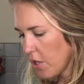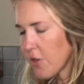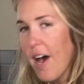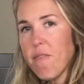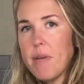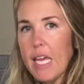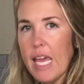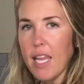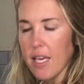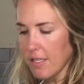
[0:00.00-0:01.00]
So I've been
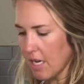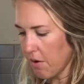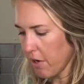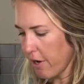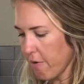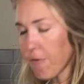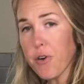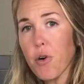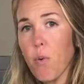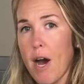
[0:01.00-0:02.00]
eating sauerkraut for
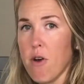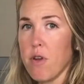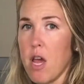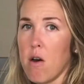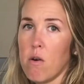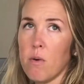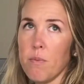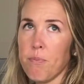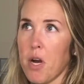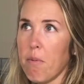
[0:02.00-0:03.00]
a while now,
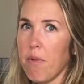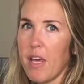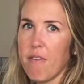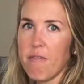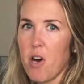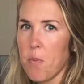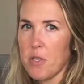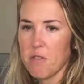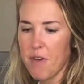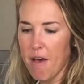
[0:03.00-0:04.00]
probably
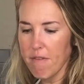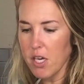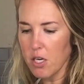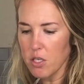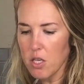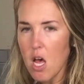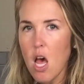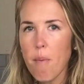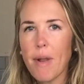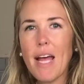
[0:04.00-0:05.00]
almost five years,
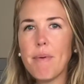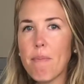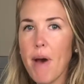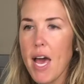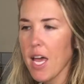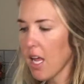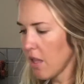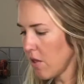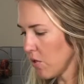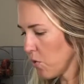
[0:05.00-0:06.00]
but I have been buying it
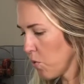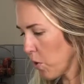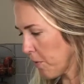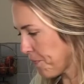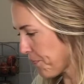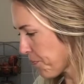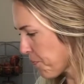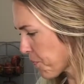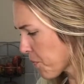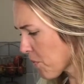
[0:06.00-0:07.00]
at the store.
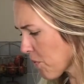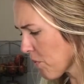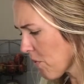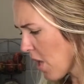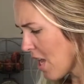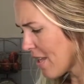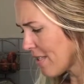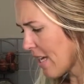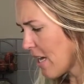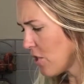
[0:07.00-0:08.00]
And the
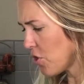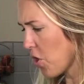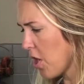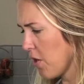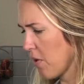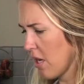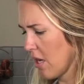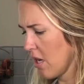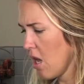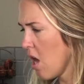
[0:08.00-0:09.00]
size jar you
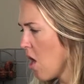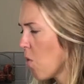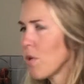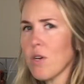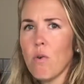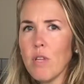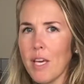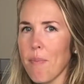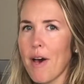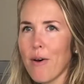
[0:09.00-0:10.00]
get was only
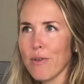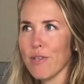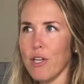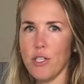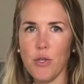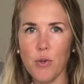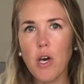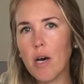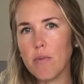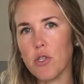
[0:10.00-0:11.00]
about a two
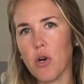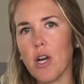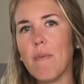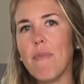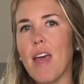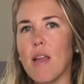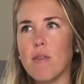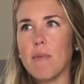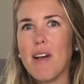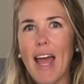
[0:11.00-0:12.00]
cup jar and it
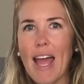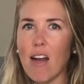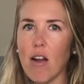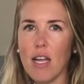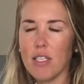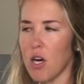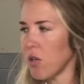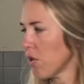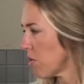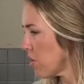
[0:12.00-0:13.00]
was about eight or nine
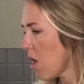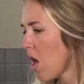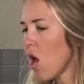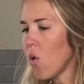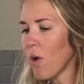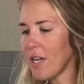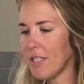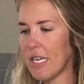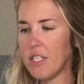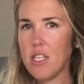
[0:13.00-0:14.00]
dollars. Whereas
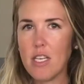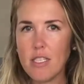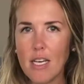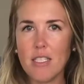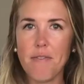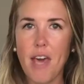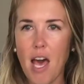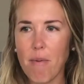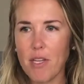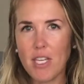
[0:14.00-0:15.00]
each of these heads of
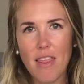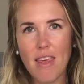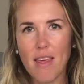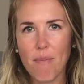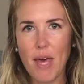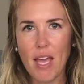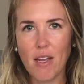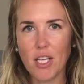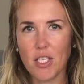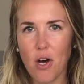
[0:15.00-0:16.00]
cabbage, I think I paid
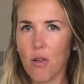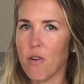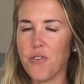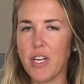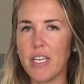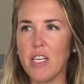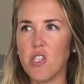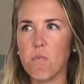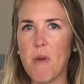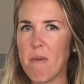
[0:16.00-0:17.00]
a dollar for each,
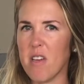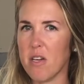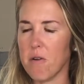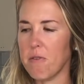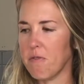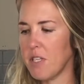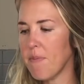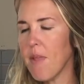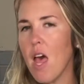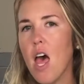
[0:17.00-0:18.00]
maybe a dollar fifty.
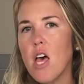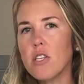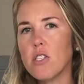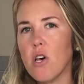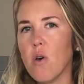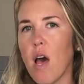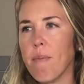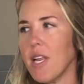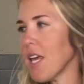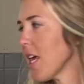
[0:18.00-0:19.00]
So I'm
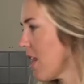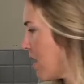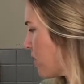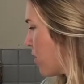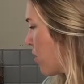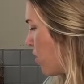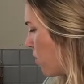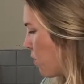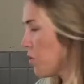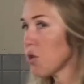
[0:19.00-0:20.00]
gonna get this
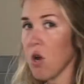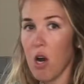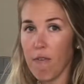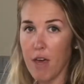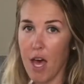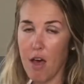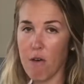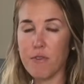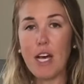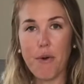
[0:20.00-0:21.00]
huge jar of,
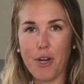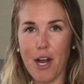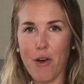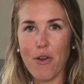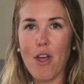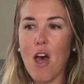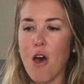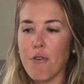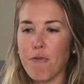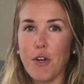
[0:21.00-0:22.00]
of sauerkraut
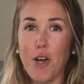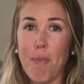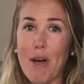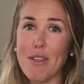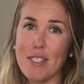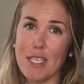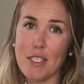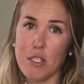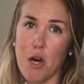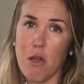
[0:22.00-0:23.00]
for about
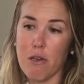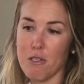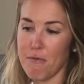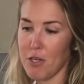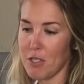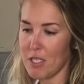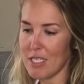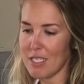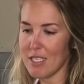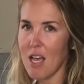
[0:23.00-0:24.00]
$6
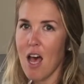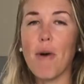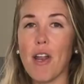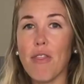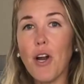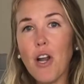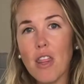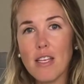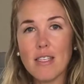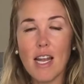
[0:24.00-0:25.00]
versus a third of
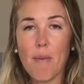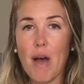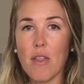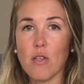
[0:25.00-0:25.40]
this that I buy at the